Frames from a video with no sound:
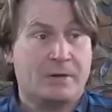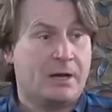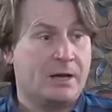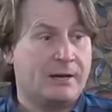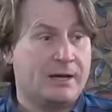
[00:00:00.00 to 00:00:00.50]

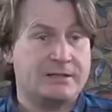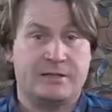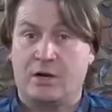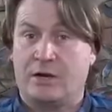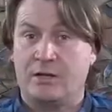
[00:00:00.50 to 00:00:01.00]
It's
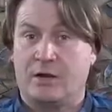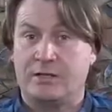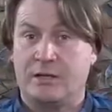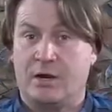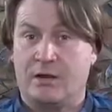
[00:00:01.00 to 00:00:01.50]

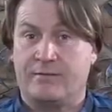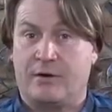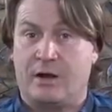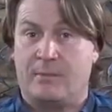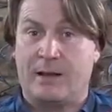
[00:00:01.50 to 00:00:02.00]
$9.99 for a
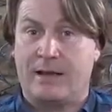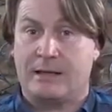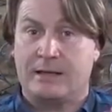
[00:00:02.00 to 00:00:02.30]
hardback.